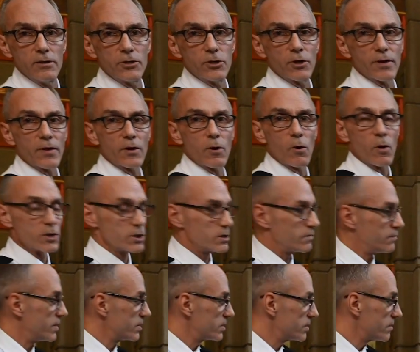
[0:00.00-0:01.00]
during the course
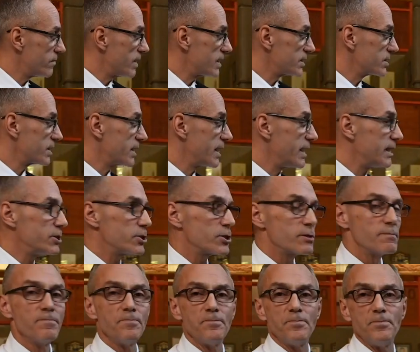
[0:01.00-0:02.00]
of this investigation.